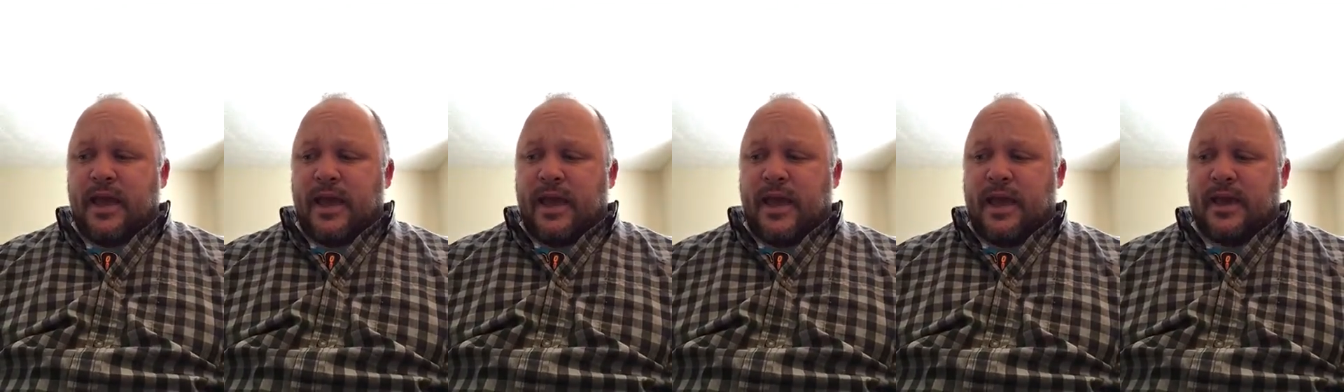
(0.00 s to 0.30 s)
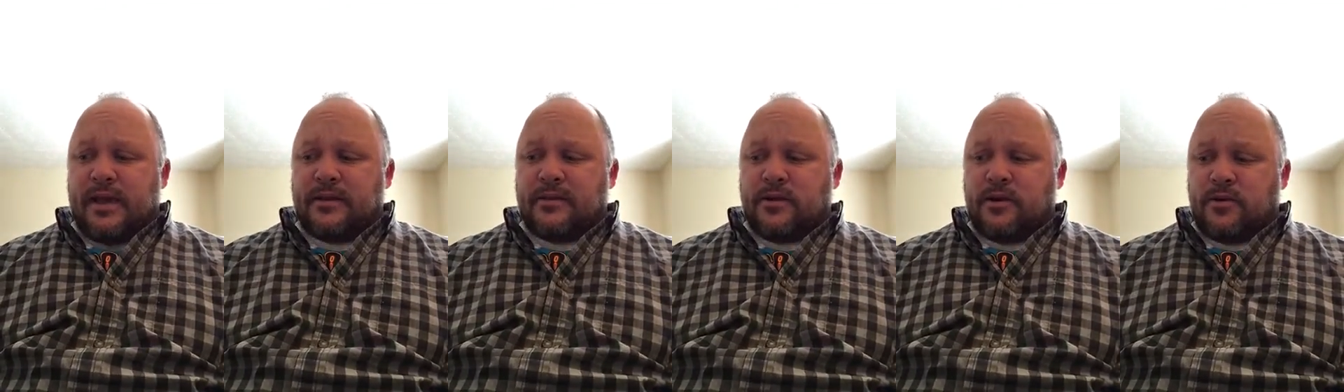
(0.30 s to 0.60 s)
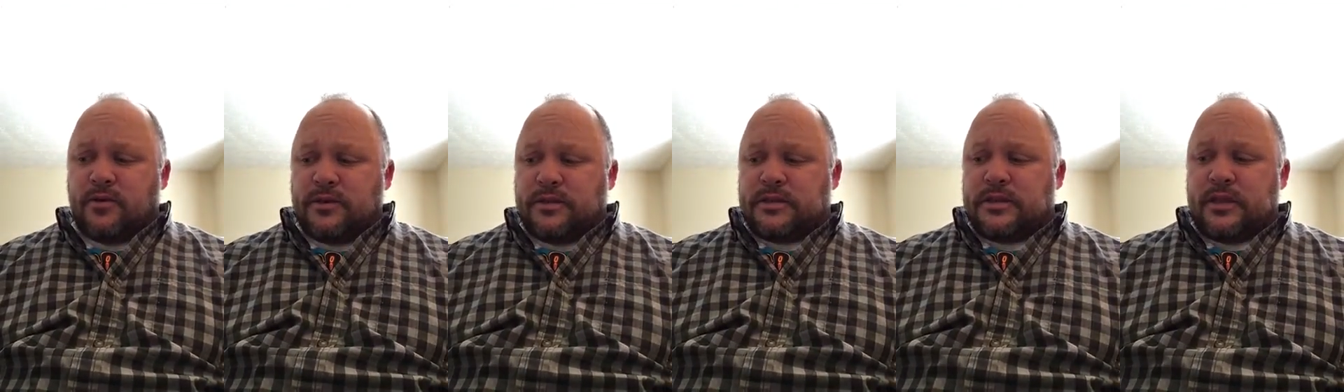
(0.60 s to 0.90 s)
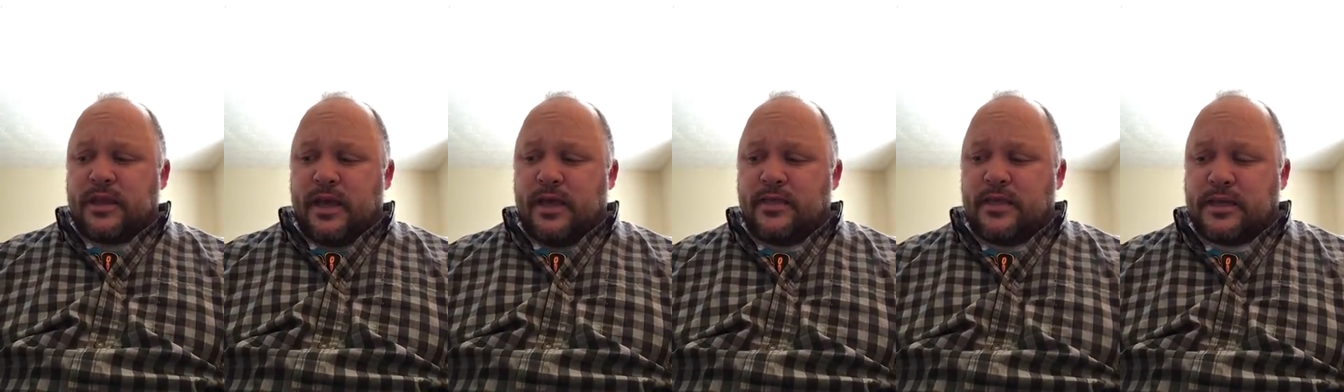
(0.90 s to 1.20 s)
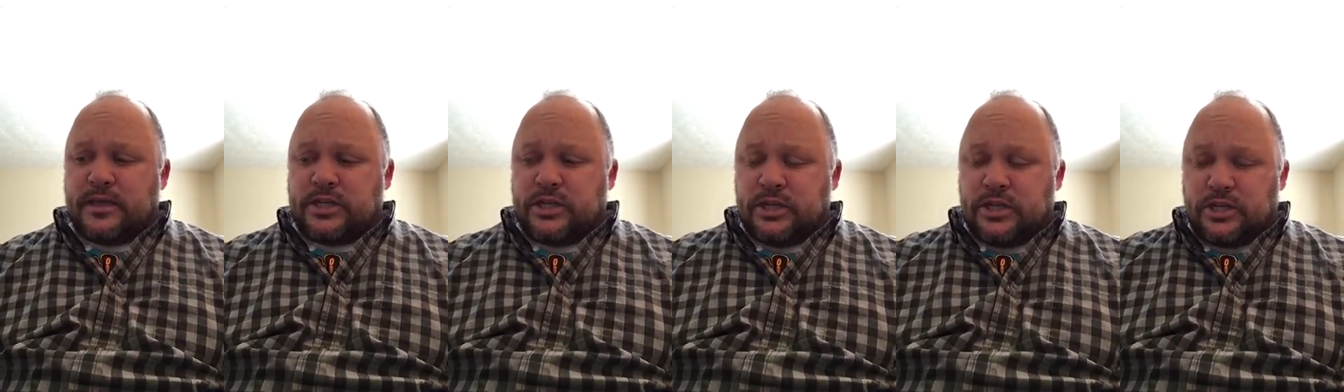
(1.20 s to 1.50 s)
and and
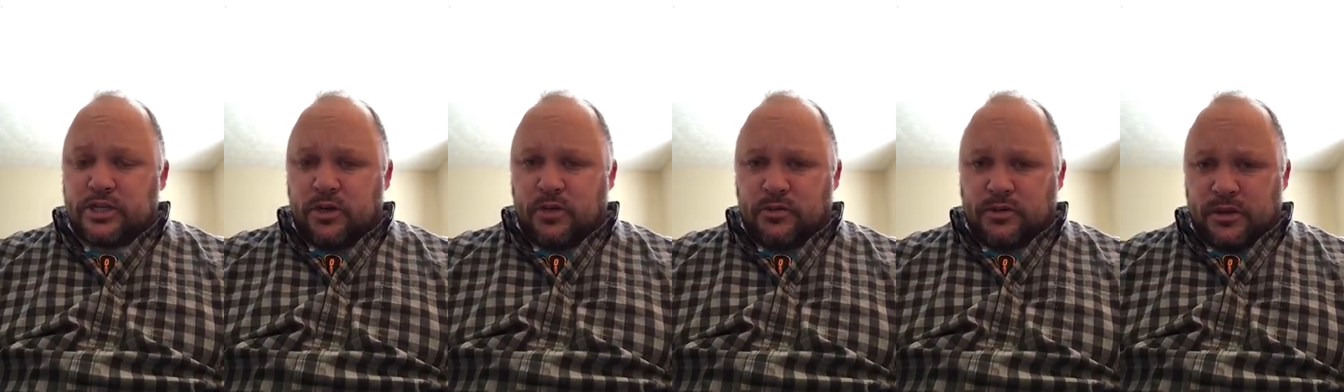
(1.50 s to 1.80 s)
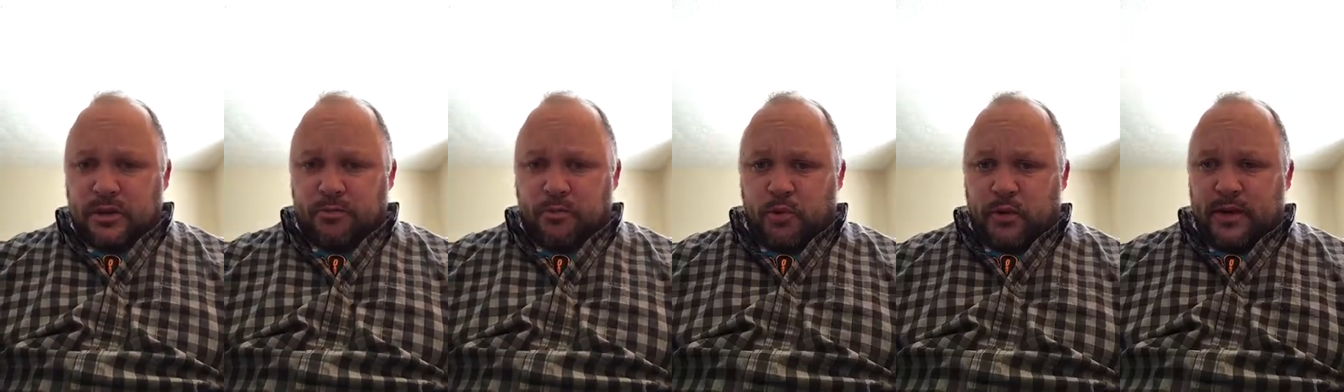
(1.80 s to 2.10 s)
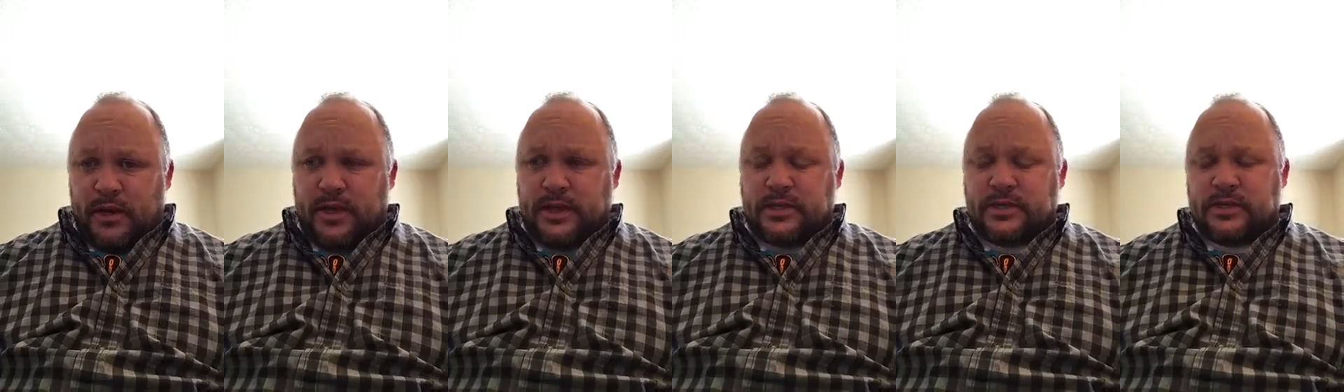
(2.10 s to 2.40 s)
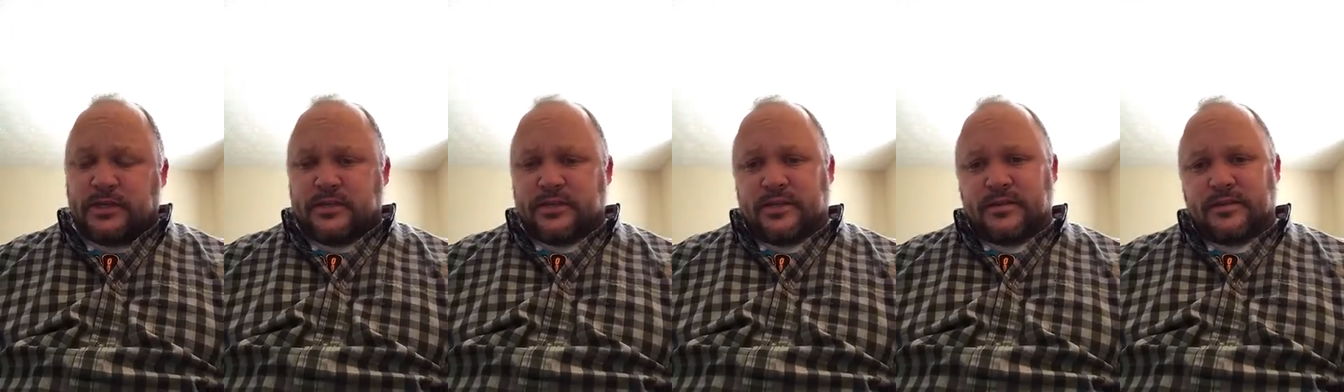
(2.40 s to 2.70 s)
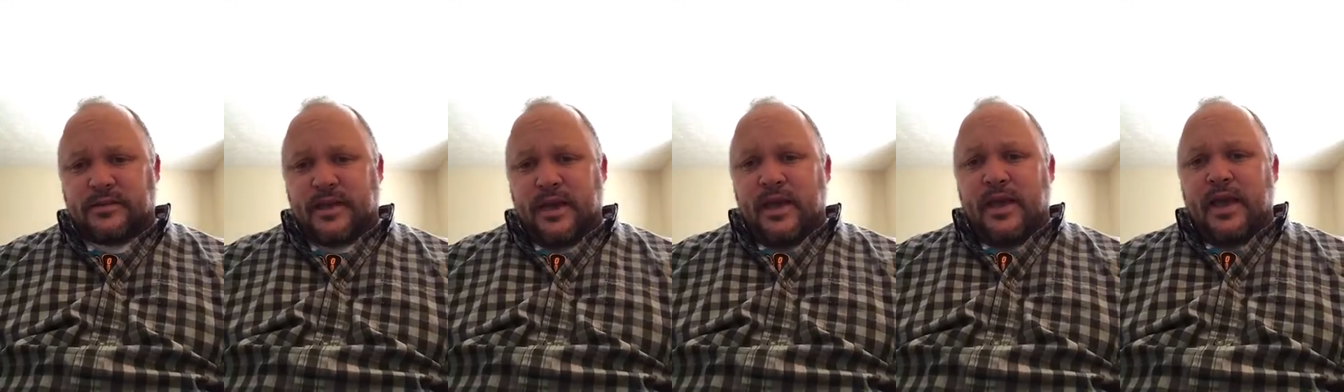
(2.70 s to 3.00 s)
then she shows up one day and she
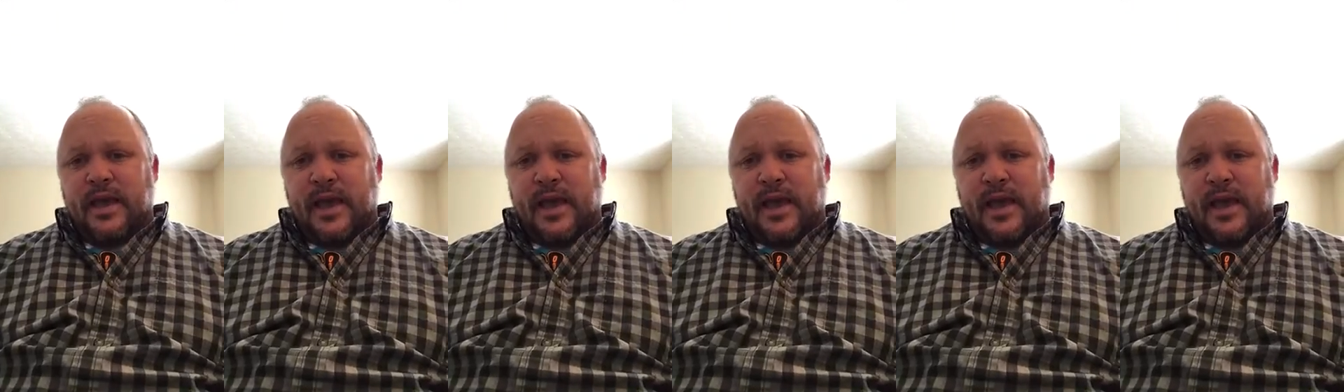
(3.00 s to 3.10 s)
says,